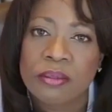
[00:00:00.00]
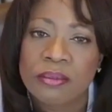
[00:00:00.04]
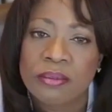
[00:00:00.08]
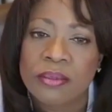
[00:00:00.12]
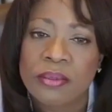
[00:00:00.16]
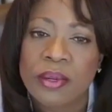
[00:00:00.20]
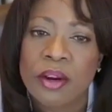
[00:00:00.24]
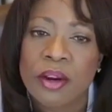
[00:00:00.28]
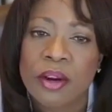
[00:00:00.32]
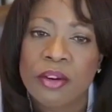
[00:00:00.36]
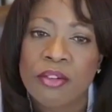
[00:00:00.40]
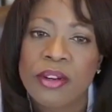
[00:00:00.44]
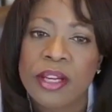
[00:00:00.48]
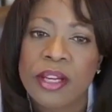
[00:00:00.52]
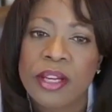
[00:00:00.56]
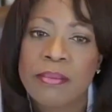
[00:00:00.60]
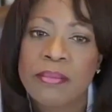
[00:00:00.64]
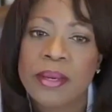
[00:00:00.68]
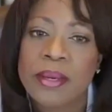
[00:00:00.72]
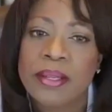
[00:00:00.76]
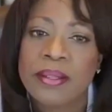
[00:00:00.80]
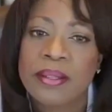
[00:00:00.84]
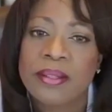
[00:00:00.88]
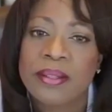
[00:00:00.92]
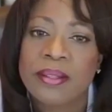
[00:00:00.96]

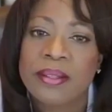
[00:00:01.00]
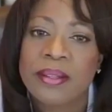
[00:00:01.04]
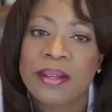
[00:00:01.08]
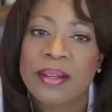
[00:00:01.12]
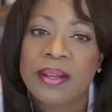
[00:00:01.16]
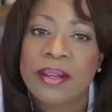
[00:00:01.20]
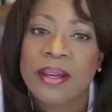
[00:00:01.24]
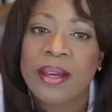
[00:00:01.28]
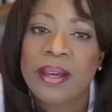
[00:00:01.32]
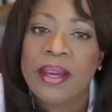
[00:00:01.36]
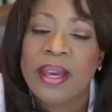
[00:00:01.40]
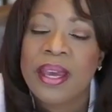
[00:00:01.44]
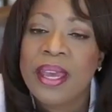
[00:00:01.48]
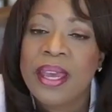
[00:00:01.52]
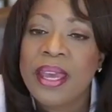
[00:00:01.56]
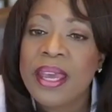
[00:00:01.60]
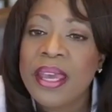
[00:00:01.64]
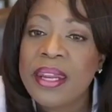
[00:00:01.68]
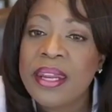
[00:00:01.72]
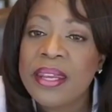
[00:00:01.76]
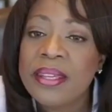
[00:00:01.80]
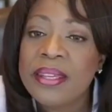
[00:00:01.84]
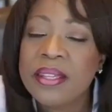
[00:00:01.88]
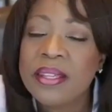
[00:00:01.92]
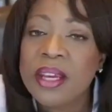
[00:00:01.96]
agreement. It
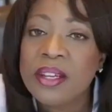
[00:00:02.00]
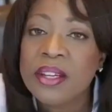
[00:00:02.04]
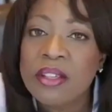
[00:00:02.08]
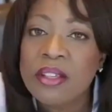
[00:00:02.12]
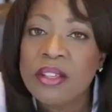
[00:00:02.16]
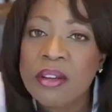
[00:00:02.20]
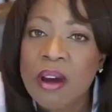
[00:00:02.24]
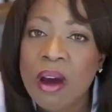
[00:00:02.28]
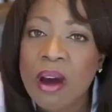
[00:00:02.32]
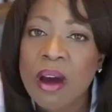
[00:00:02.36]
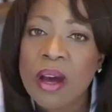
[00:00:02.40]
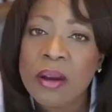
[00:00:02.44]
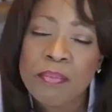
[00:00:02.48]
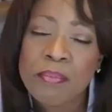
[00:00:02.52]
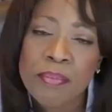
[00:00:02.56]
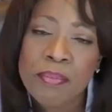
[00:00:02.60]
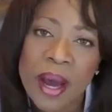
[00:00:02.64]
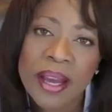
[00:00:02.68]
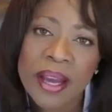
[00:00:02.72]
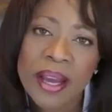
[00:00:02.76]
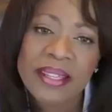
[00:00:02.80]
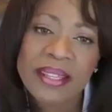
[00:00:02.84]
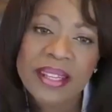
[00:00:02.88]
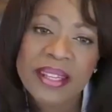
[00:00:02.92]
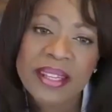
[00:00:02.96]
is a
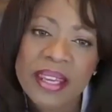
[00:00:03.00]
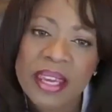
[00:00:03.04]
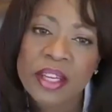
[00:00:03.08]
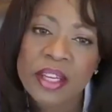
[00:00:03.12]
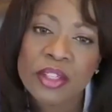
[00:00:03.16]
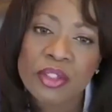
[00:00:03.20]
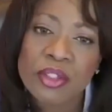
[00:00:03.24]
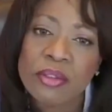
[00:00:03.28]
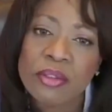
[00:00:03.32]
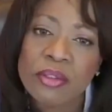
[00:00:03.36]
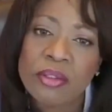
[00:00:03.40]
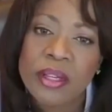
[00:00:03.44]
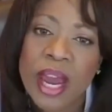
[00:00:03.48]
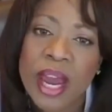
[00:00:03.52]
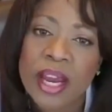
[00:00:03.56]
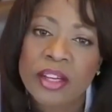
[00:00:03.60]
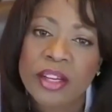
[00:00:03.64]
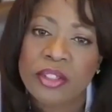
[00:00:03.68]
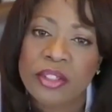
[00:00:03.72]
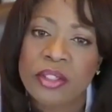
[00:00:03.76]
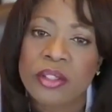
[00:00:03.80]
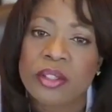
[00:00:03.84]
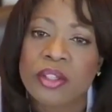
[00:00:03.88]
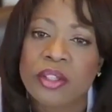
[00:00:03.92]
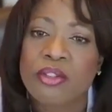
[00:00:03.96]
non-binding
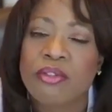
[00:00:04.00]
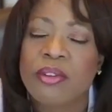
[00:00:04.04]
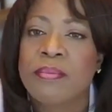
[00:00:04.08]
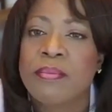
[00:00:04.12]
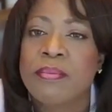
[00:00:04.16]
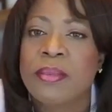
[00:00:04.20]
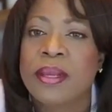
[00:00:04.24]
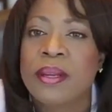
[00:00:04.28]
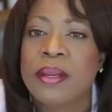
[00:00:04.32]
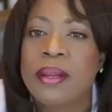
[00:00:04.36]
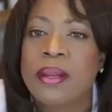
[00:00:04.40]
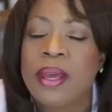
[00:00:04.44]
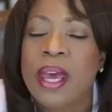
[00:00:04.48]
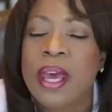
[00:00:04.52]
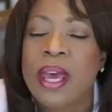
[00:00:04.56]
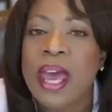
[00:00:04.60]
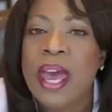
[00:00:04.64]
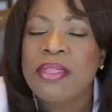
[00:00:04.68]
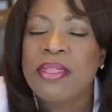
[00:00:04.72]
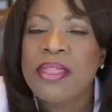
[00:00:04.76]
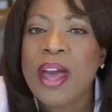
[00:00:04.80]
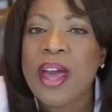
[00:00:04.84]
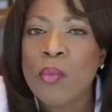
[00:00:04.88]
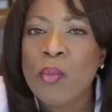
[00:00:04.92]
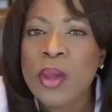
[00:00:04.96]
international agreement
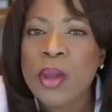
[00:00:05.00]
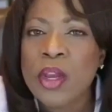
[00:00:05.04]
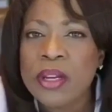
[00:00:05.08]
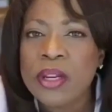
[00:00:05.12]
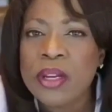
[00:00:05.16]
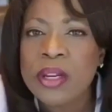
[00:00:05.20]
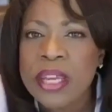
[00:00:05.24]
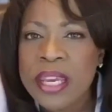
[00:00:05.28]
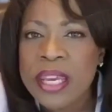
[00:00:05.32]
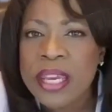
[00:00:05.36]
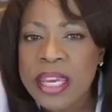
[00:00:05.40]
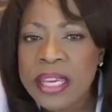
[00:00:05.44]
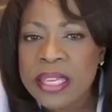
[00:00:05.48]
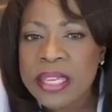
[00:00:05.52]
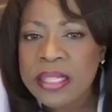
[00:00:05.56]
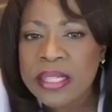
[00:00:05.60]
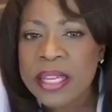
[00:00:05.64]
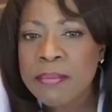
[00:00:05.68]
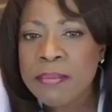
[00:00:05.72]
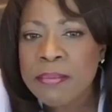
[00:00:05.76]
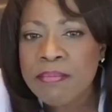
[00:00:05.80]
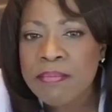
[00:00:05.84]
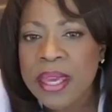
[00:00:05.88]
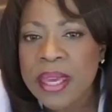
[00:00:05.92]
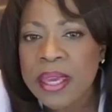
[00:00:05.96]
that we could easily
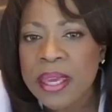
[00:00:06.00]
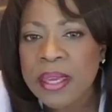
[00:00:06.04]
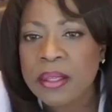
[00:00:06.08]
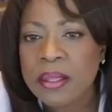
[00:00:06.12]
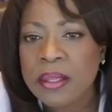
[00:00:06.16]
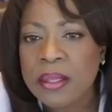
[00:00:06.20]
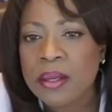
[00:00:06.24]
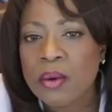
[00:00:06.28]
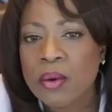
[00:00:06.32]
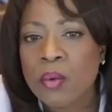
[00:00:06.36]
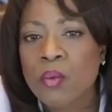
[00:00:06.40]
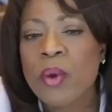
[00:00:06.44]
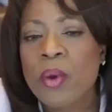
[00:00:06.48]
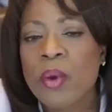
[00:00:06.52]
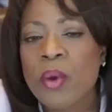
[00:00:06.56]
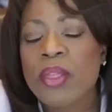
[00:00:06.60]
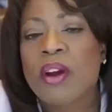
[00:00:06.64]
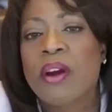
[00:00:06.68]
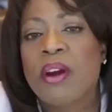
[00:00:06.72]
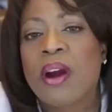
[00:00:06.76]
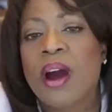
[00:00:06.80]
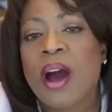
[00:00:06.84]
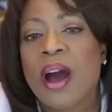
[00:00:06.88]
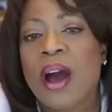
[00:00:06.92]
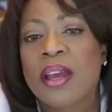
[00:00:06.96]
meet with
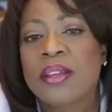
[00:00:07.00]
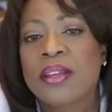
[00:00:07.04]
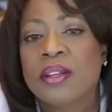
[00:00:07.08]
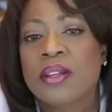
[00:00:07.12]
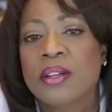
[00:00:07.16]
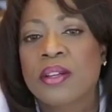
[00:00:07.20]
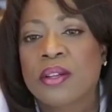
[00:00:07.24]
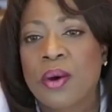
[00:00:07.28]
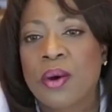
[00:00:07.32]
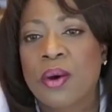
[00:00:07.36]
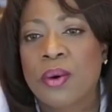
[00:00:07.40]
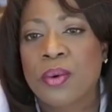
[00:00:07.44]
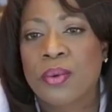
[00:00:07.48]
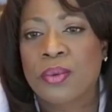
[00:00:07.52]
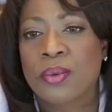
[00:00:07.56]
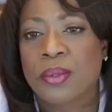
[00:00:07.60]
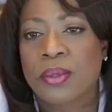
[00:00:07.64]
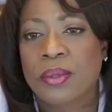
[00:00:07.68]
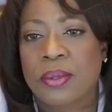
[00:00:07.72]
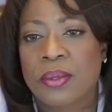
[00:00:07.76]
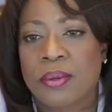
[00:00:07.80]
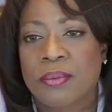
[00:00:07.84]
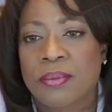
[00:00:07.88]
our eyes closed.